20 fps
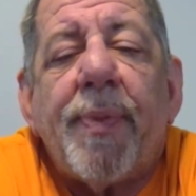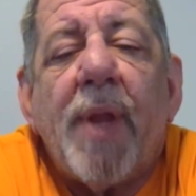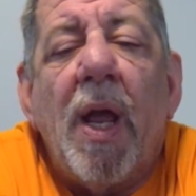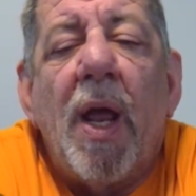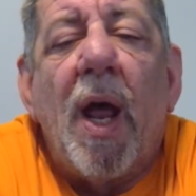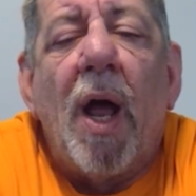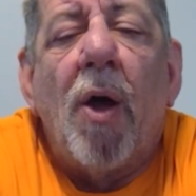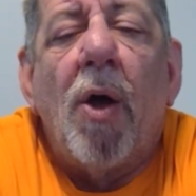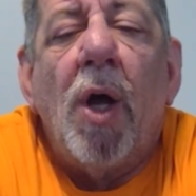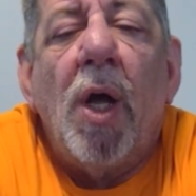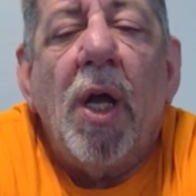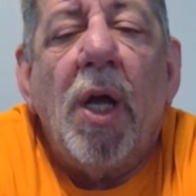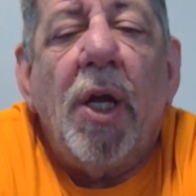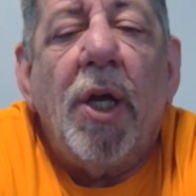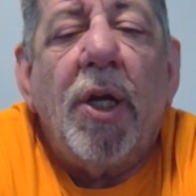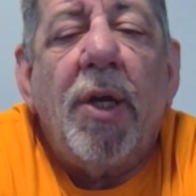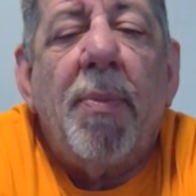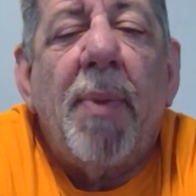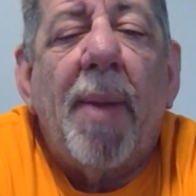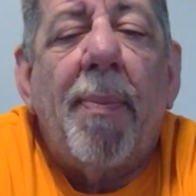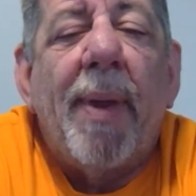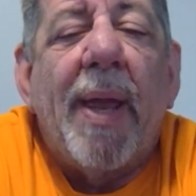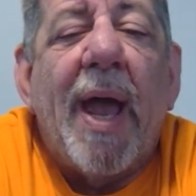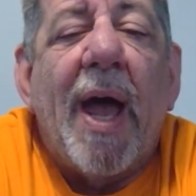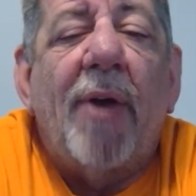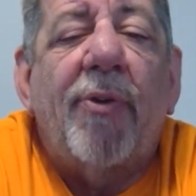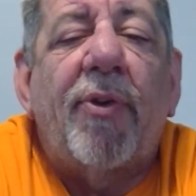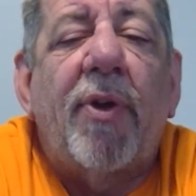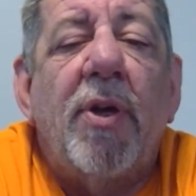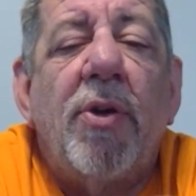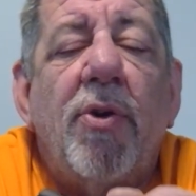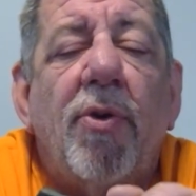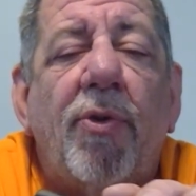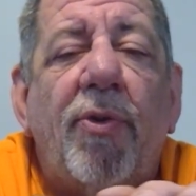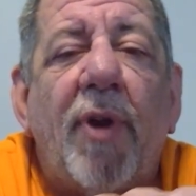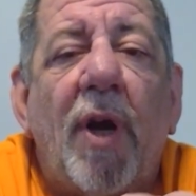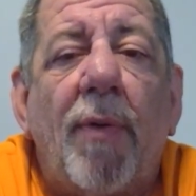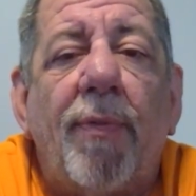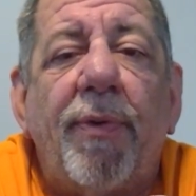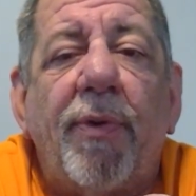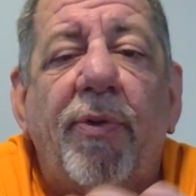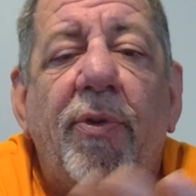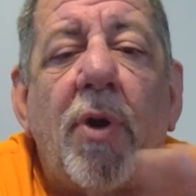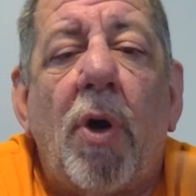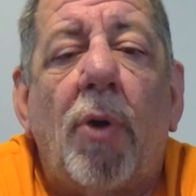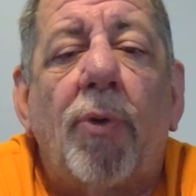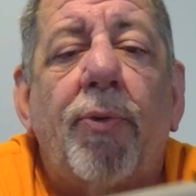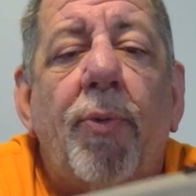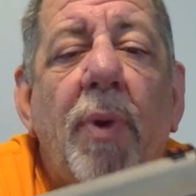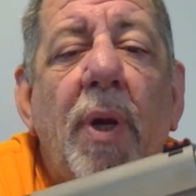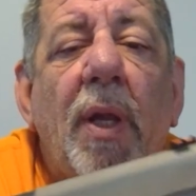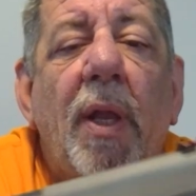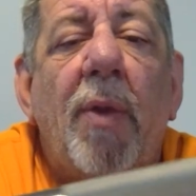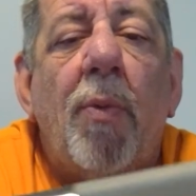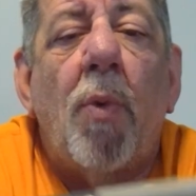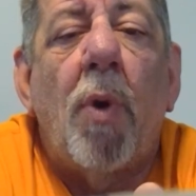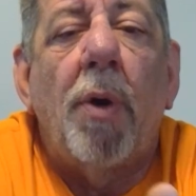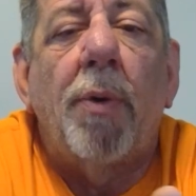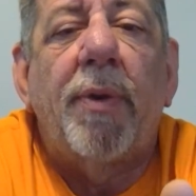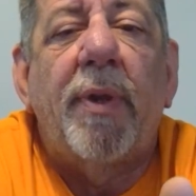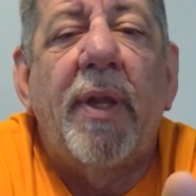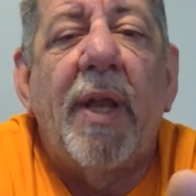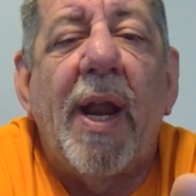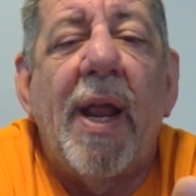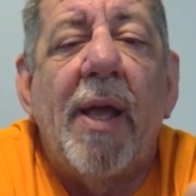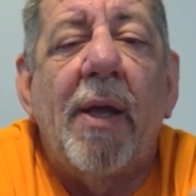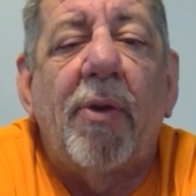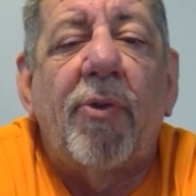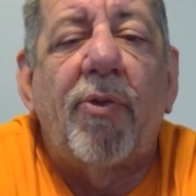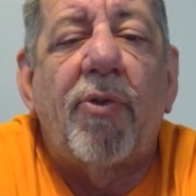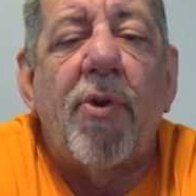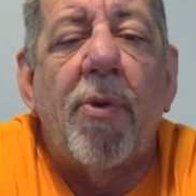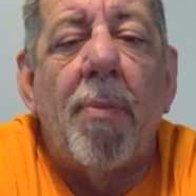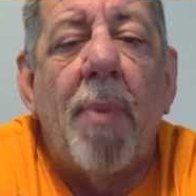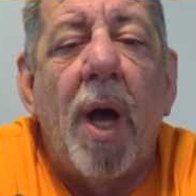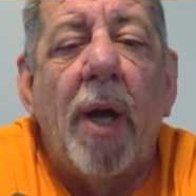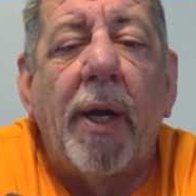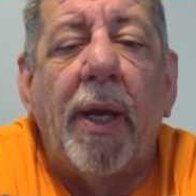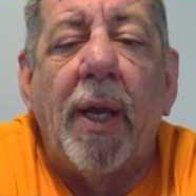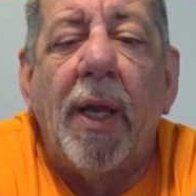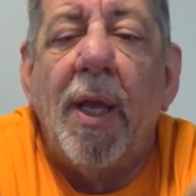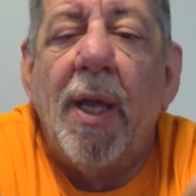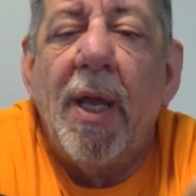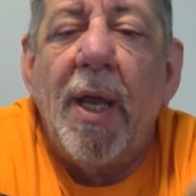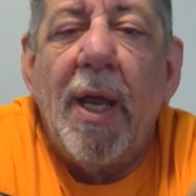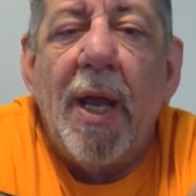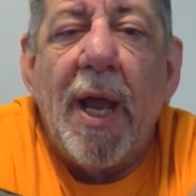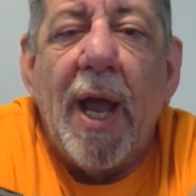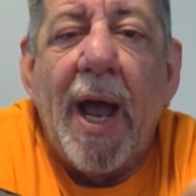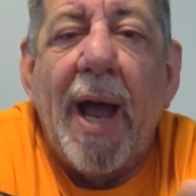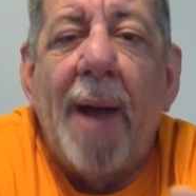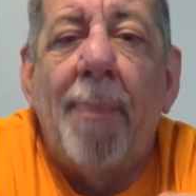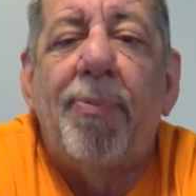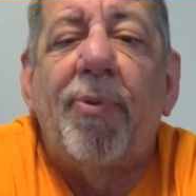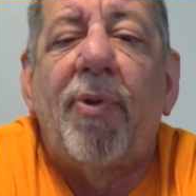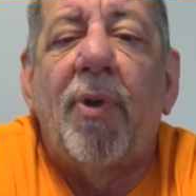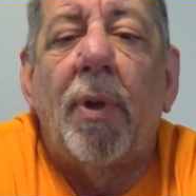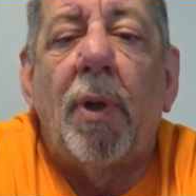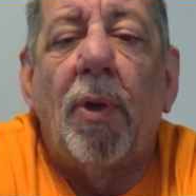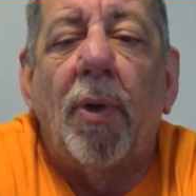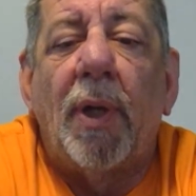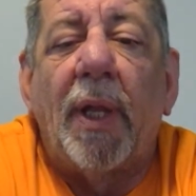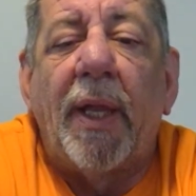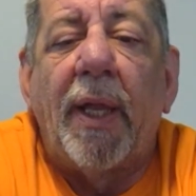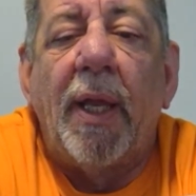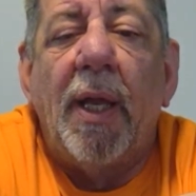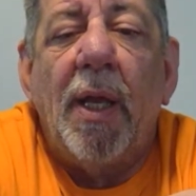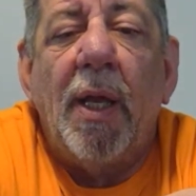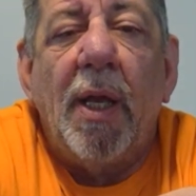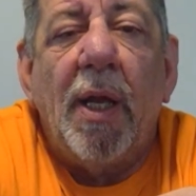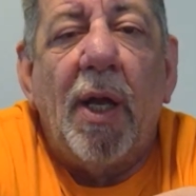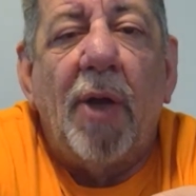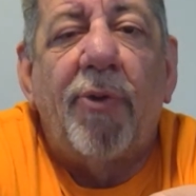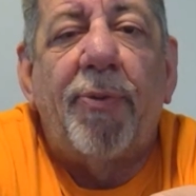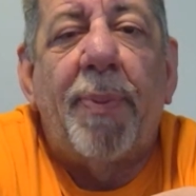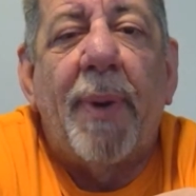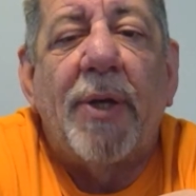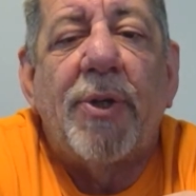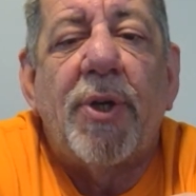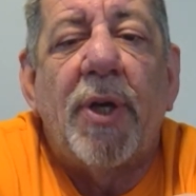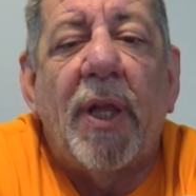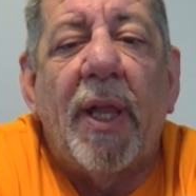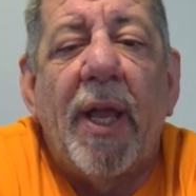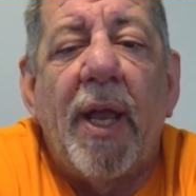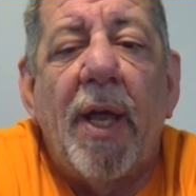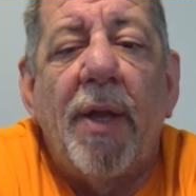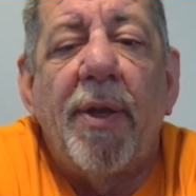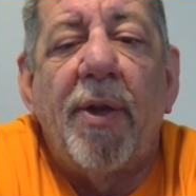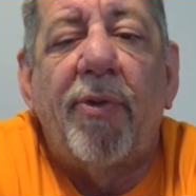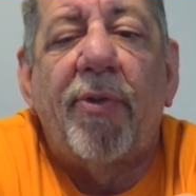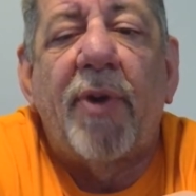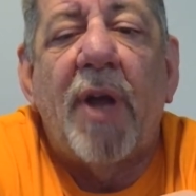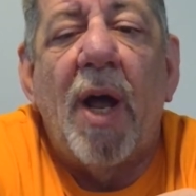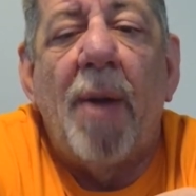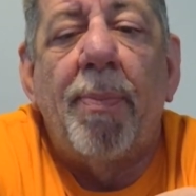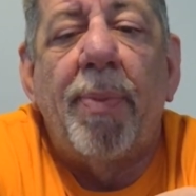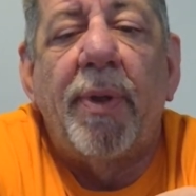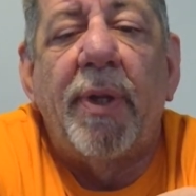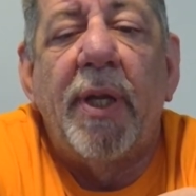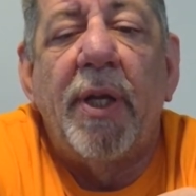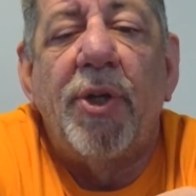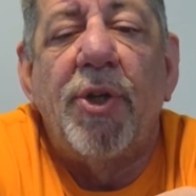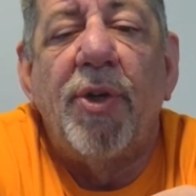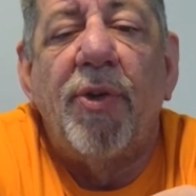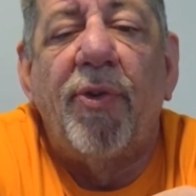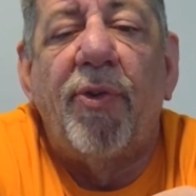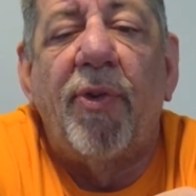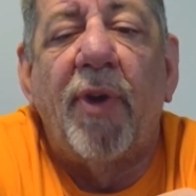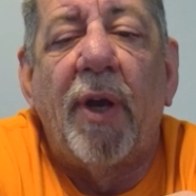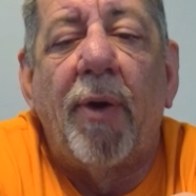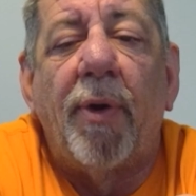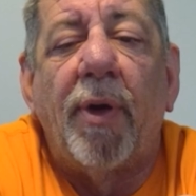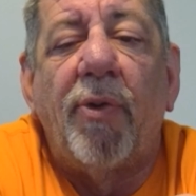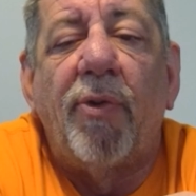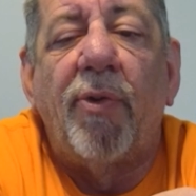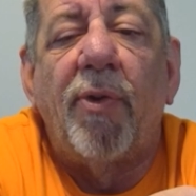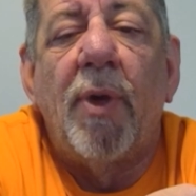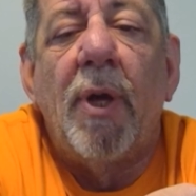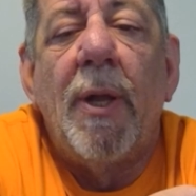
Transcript: Now, you may be asking yourself, is Colt really worth the extra money? Absolutely, especially on this competition series.